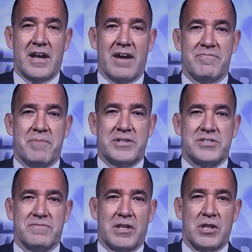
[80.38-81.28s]
of
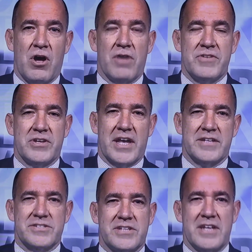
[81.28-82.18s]
much of the law of the
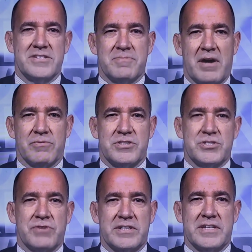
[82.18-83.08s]
United States about
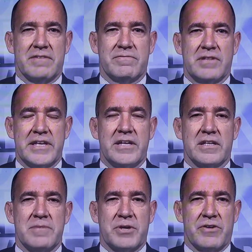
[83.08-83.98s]
restricting
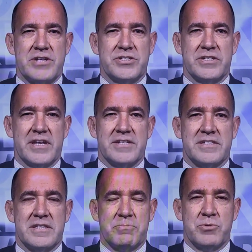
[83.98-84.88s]
legal immigration that
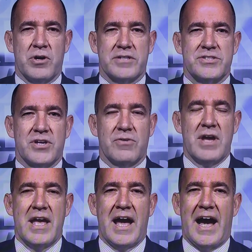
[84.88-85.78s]
is in the book.
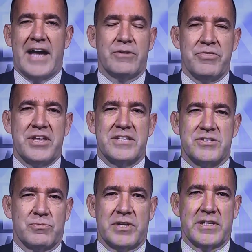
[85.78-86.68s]
So I don't think
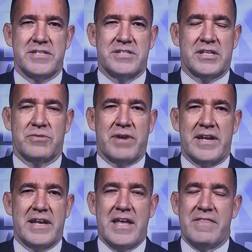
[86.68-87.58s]
it's a realistic
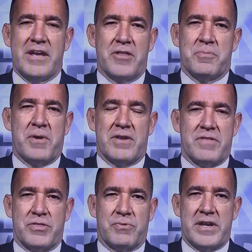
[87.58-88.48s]
threat. The other part
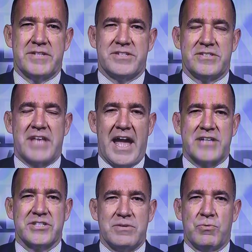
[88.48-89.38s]
of the threat is
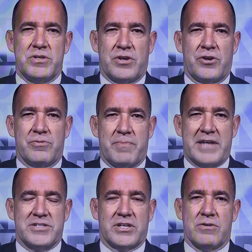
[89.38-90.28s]
actually wouldn't hurt
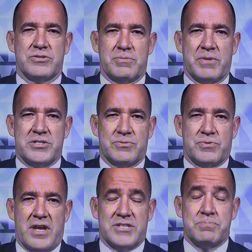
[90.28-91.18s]
Mexico as
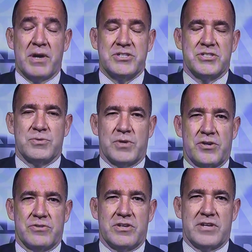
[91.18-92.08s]
much as it would
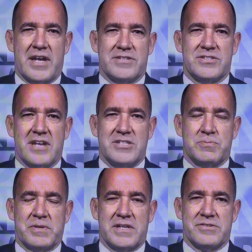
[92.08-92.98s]
hurt the United States
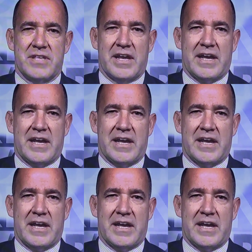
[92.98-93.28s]
because of the